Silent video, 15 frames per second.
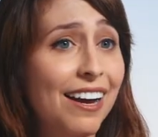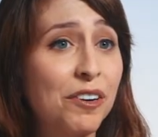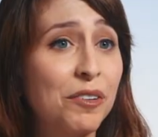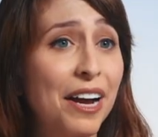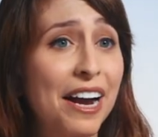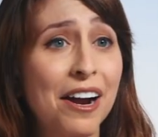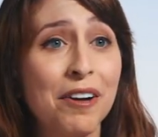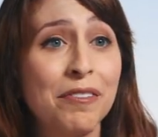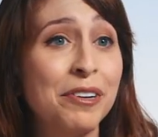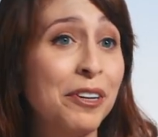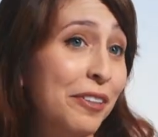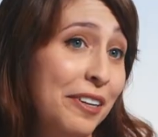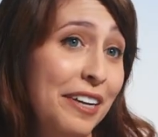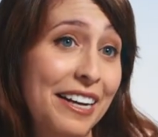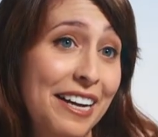I don't care if you're
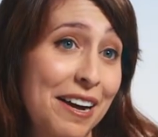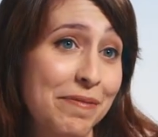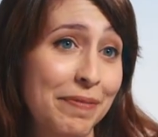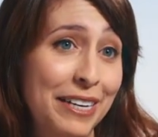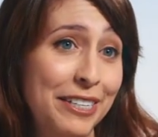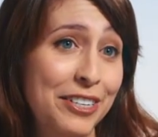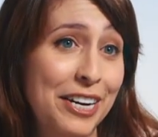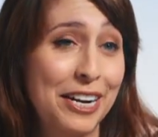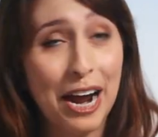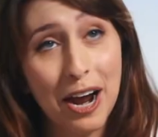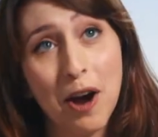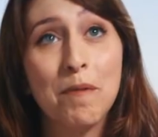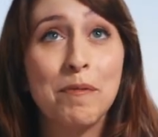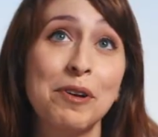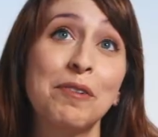looking at my chin. I
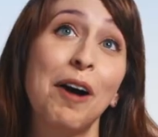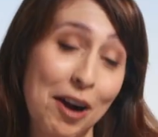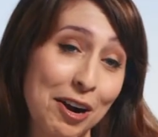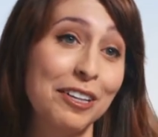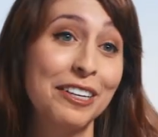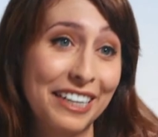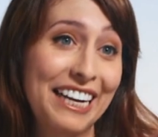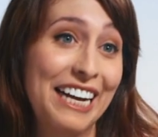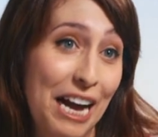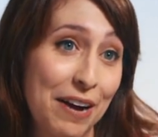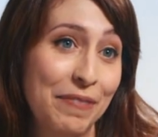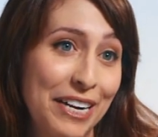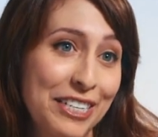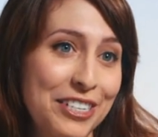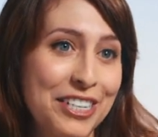hope you are looking at
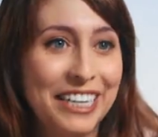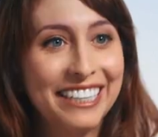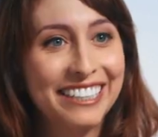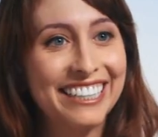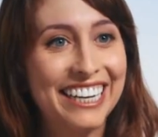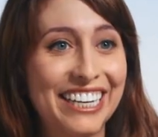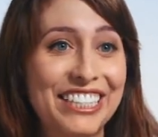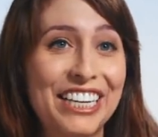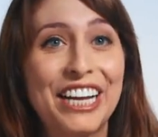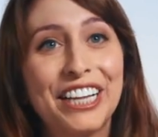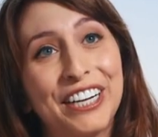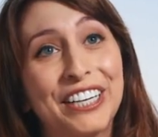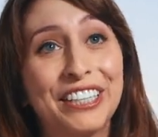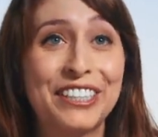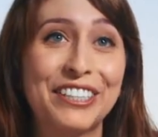my chin because it
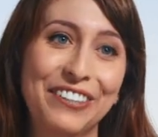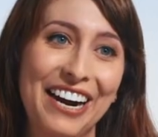looks